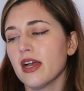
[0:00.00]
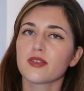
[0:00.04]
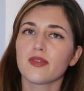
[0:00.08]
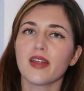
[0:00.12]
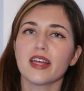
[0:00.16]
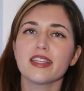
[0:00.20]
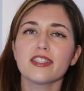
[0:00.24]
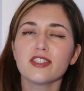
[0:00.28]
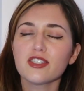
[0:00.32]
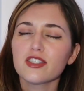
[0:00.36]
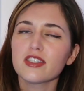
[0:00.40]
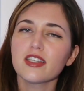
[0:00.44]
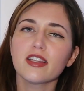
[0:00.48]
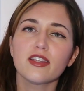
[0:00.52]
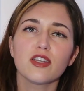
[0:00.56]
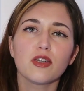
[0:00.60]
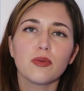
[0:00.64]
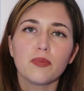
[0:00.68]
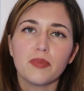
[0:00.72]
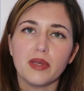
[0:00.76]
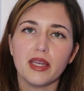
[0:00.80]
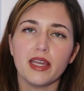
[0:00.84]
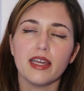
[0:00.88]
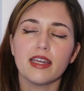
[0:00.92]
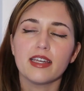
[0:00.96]
So that's just a
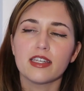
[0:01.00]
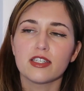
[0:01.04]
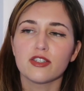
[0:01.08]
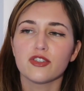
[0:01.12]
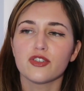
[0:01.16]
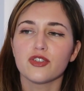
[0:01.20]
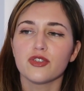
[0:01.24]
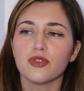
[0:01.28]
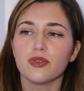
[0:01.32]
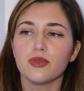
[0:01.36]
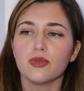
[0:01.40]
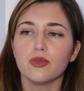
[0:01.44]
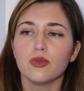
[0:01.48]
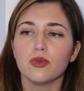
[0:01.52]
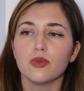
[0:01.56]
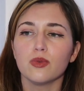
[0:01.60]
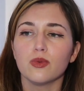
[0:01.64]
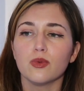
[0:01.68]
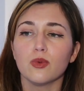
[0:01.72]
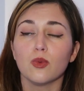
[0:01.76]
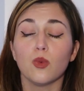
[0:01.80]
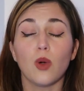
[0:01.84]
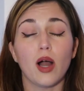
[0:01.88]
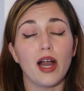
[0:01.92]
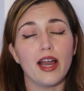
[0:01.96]
little peek into
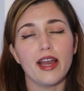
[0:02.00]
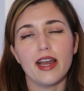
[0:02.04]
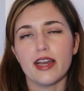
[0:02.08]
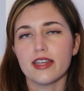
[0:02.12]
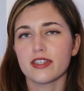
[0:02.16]
why